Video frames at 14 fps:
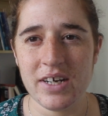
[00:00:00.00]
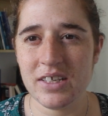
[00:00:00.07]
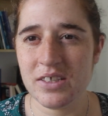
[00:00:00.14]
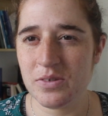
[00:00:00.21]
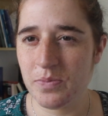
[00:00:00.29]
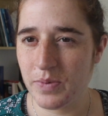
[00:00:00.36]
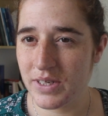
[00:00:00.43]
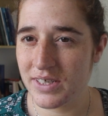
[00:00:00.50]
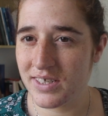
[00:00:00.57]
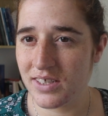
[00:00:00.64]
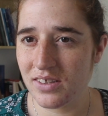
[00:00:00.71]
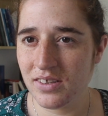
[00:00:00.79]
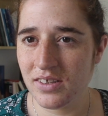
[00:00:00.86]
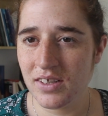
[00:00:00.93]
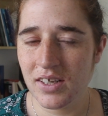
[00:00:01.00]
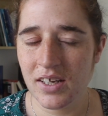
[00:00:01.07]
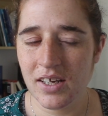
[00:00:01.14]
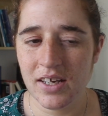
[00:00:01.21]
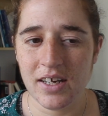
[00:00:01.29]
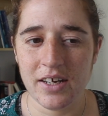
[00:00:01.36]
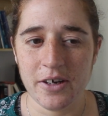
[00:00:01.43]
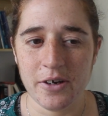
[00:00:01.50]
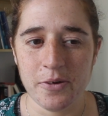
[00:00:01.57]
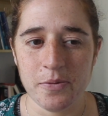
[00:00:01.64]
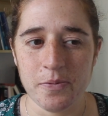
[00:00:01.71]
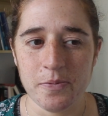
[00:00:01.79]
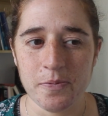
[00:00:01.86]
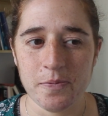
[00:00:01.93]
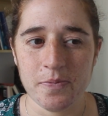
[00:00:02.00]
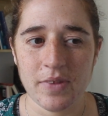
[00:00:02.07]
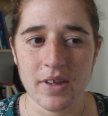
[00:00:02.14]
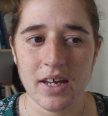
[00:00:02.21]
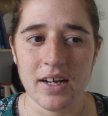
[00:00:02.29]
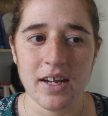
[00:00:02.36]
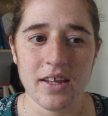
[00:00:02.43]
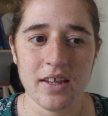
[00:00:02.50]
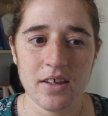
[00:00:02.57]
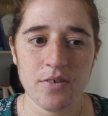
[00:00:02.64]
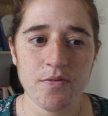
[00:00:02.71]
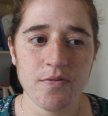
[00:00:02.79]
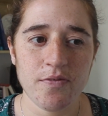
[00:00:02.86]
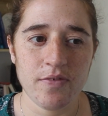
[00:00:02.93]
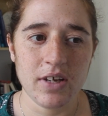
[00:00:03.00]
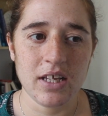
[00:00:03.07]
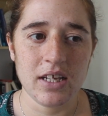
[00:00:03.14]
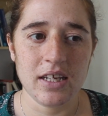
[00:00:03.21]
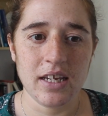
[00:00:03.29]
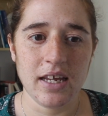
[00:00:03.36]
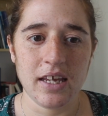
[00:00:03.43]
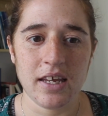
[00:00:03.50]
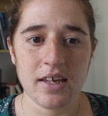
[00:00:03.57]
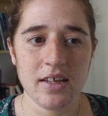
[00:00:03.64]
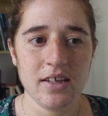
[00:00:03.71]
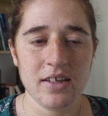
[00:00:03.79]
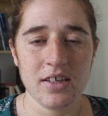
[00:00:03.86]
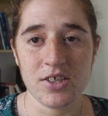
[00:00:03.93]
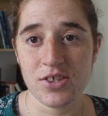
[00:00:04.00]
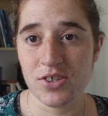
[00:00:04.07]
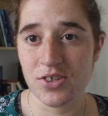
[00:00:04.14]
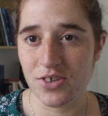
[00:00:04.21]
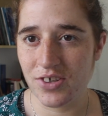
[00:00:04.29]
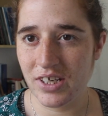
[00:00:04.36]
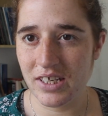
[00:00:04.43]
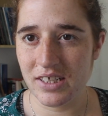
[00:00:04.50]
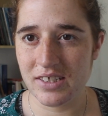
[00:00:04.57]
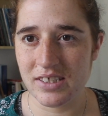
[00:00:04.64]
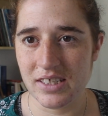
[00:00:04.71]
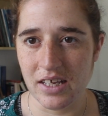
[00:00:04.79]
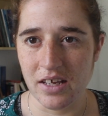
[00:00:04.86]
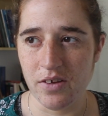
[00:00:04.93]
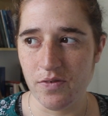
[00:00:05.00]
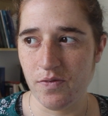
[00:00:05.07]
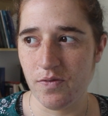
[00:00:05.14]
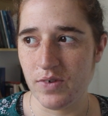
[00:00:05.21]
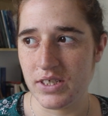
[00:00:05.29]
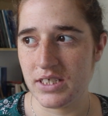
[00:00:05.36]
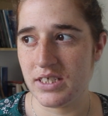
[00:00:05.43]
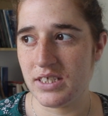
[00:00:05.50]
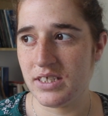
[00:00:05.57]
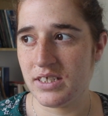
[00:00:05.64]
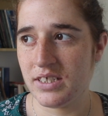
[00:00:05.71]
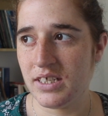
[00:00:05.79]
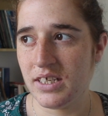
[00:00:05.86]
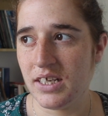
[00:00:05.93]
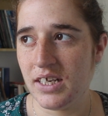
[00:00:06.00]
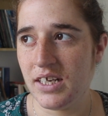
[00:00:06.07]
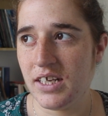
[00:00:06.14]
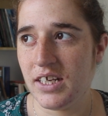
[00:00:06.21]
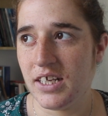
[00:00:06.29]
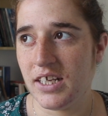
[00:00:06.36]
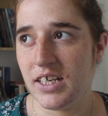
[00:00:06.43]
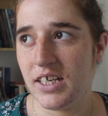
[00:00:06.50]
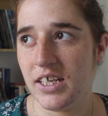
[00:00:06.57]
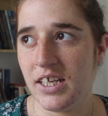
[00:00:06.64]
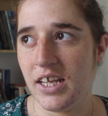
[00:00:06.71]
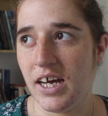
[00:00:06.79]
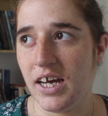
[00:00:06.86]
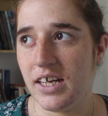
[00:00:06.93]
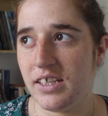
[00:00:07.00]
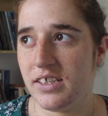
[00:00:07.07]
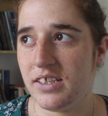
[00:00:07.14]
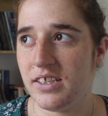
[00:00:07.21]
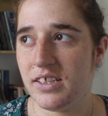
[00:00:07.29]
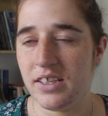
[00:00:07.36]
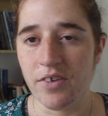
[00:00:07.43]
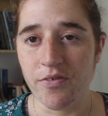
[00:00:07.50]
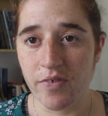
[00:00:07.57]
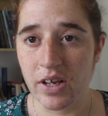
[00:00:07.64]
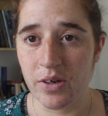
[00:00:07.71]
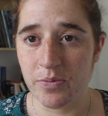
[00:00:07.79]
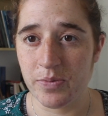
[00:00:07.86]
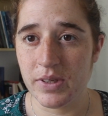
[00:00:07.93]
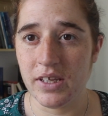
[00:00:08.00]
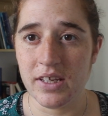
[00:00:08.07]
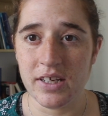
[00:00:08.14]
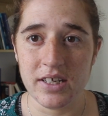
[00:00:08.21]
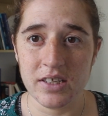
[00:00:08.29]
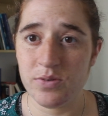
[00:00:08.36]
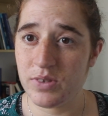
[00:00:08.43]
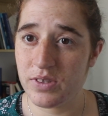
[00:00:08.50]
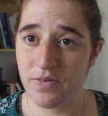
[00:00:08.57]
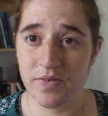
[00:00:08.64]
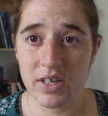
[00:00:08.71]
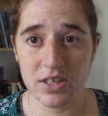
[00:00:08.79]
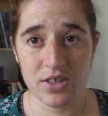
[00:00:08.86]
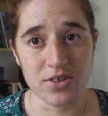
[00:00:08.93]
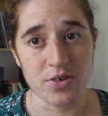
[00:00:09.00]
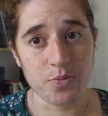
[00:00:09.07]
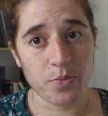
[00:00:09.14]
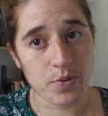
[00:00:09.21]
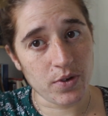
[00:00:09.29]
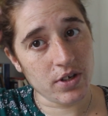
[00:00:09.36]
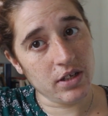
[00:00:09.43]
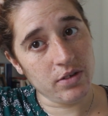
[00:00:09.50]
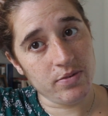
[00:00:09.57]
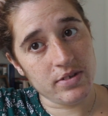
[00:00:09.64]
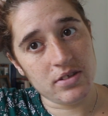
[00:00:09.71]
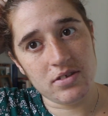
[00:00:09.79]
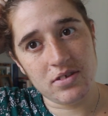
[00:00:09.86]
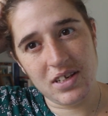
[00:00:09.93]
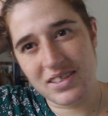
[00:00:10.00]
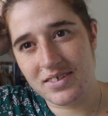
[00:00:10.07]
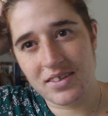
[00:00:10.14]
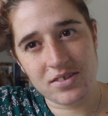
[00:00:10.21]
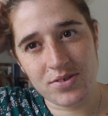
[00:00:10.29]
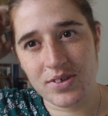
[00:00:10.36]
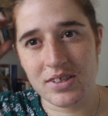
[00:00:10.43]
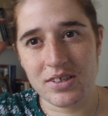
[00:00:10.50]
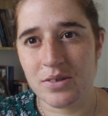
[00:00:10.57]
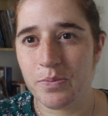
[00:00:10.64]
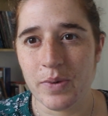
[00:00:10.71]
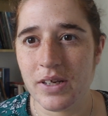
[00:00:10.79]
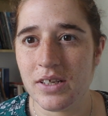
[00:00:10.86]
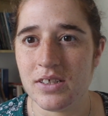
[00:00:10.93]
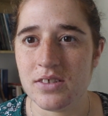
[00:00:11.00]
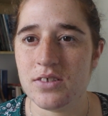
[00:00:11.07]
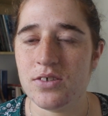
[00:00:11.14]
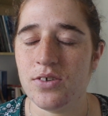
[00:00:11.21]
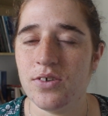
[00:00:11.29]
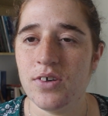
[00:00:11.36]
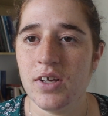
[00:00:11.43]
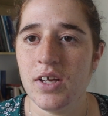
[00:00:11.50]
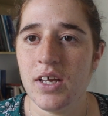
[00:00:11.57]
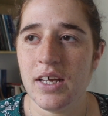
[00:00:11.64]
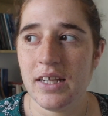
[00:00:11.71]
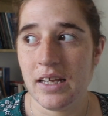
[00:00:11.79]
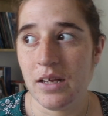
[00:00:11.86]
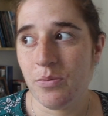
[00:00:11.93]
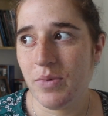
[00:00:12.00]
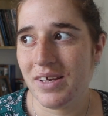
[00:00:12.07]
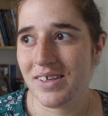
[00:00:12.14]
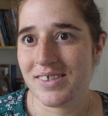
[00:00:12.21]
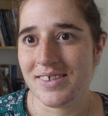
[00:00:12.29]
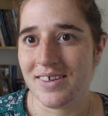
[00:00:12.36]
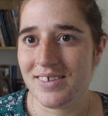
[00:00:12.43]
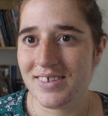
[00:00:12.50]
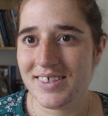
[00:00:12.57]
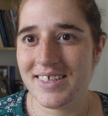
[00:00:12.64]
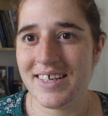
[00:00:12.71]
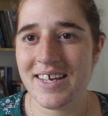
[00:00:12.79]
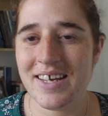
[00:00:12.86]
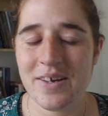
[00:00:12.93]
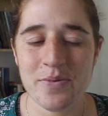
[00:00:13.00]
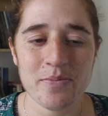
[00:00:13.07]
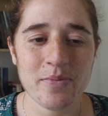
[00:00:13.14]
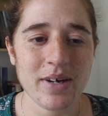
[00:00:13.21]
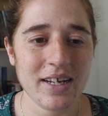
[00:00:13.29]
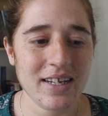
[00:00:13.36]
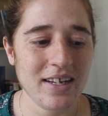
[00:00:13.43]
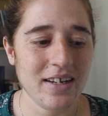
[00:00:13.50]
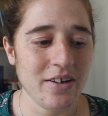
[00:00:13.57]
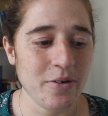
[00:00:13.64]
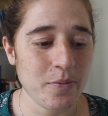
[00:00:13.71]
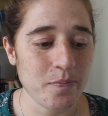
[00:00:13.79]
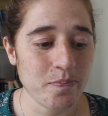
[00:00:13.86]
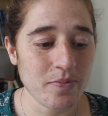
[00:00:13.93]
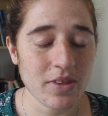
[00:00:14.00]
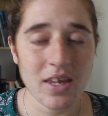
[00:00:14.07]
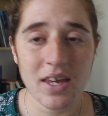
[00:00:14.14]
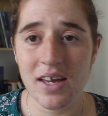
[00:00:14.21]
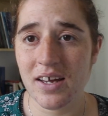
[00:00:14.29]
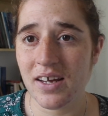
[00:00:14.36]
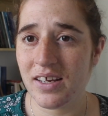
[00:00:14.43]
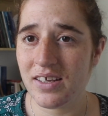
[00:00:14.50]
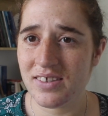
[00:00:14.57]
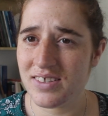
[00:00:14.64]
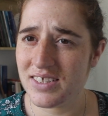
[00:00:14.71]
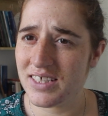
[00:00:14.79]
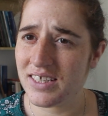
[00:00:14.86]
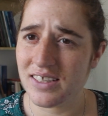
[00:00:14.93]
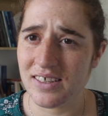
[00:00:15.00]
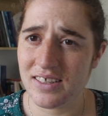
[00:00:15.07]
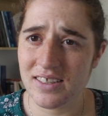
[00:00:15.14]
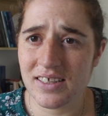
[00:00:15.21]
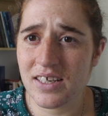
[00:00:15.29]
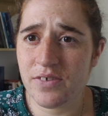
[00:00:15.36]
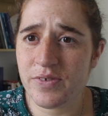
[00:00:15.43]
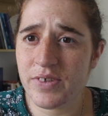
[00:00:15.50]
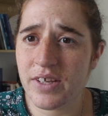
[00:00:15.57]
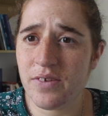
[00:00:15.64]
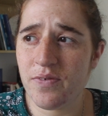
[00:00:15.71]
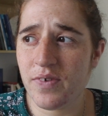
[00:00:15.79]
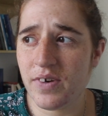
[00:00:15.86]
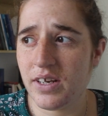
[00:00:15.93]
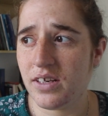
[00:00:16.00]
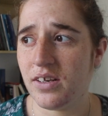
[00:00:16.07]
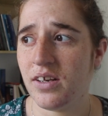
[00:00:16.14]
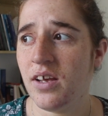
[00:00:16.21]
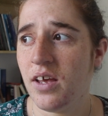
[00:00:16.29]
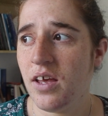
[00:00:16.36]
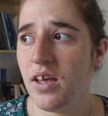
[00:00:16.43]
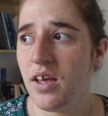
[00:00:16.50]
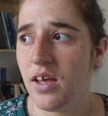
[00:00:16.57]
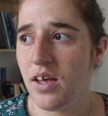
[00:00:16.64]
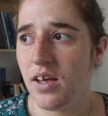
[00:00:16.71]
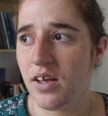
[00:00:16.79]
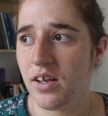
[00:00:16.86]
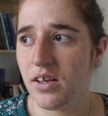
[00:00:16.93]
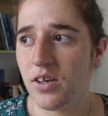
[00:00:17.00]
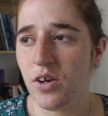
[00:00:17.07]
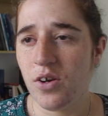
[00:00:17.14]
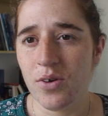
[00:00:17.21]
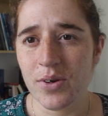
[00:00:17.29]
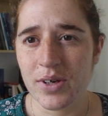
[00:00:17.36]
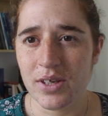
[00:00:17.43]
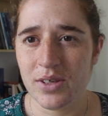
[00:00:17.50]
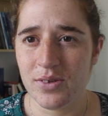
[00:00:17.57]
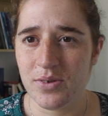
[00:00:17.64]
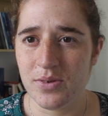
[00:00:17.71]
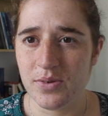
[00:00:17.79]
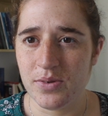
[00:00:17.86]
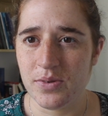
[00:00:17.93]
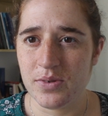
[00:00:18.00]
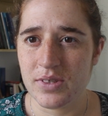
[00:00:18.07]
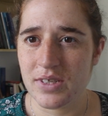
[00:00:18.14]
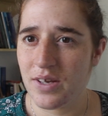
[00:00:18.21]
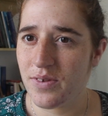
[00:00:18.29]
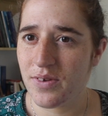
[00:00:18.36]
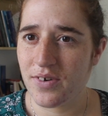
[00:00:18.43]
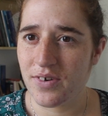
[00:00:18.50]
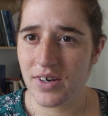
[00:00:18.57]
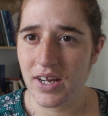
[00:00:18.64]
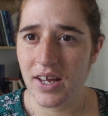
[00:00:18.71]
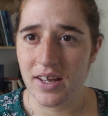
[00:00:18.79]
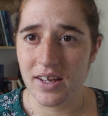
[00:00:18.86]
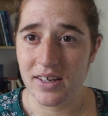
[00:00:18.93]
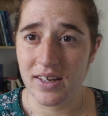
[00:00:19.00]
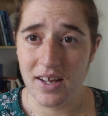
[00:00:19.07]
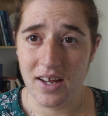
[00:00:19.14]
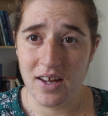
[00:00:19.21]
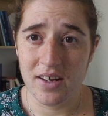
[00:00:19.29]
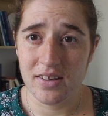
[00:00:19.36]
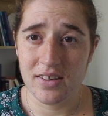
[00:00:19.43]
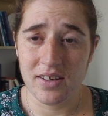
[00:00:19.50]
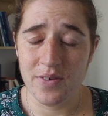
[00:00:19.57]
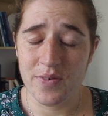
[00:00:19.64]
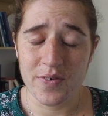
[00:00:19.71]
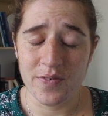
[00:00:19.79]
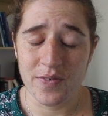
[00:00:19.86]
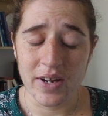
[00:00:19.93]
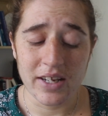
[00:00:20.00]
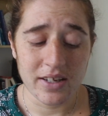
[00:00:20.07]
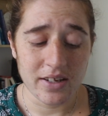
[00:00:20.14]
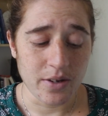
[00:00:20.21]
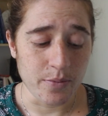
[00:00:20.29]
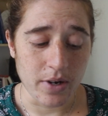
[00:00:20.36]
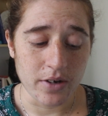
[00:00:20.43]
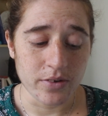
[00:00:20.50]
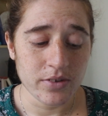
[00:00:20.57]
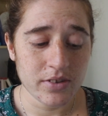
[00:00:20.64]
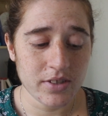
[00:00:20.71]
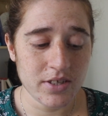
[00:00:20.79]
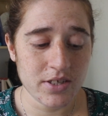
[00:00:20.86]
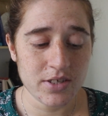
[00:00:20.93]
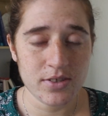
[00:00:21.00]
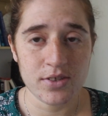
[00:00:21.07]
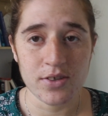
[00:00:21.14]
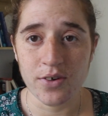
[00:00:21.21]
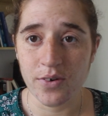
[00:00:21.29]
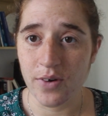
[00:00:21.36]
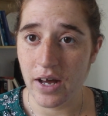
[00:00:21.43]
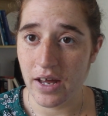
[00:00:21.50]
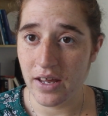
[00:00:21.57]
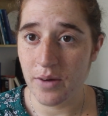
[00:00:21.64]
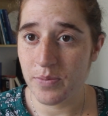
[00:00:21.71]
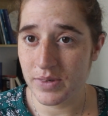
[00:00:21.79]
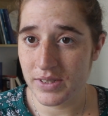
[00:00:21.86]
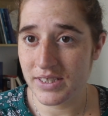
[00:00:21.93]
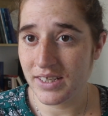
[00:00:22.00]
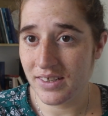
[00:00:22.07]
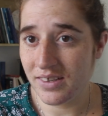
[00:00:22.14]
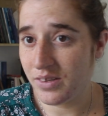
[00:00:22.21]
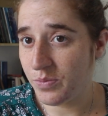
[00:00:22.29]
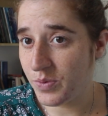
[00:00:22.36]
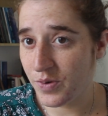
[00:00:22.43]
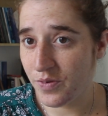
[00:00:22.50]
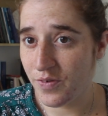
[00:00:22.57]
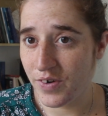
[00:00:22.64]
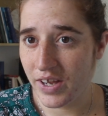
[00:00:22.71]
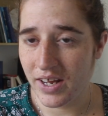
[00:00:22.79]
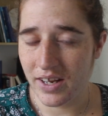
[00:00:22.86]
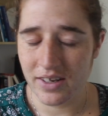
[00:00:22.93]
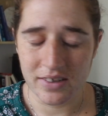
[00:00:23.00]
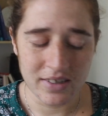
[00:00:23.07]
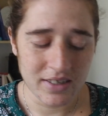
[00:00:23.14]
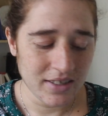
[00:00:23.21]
special, and I didn't feel like the story itself was that developed either. It was a very short book. It was less than 200 pages, so that makes sense. But yeah, it gives a different look into South Korea that I had never read about. So I appreciated the book for that.